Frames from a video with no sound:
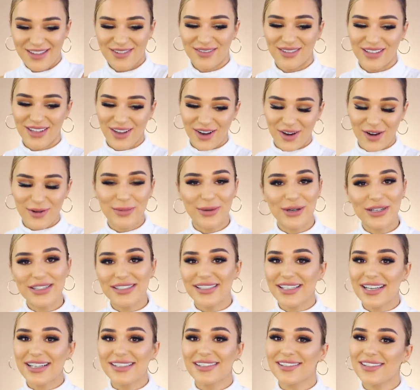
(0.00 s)
with the whole
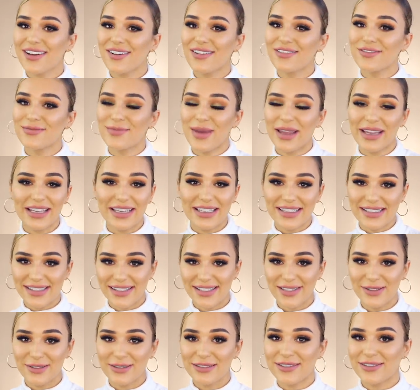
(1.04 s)
process of making
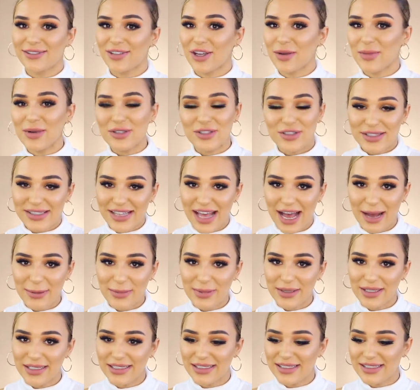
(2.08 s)
Silk. So much has
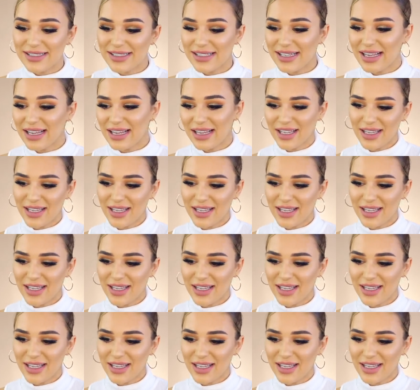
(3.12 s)
happened.